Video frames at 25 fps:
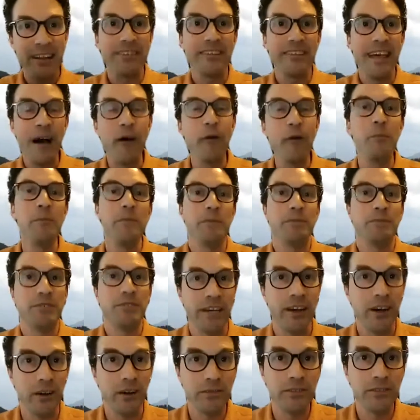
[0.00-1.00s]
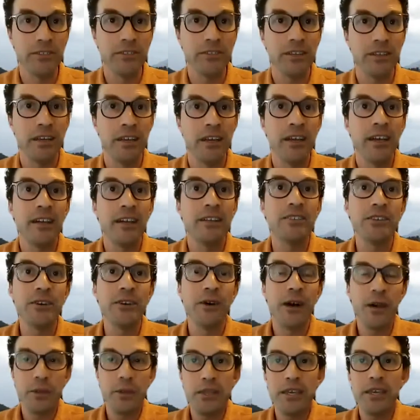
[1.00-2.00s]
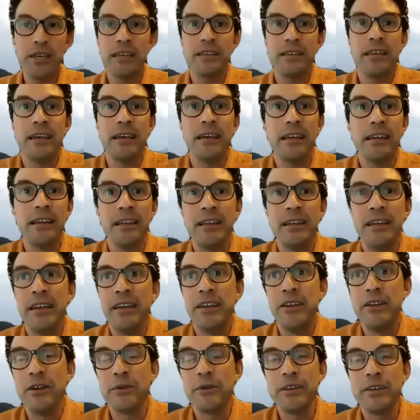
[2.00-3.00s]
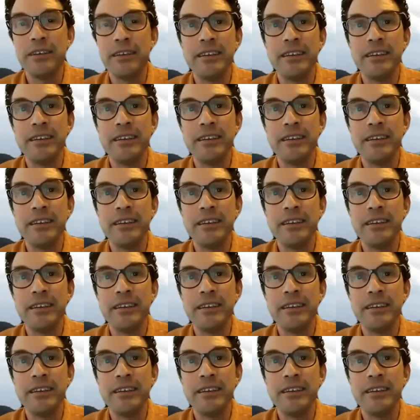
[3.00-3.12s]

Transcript: help themselves and so i think that you know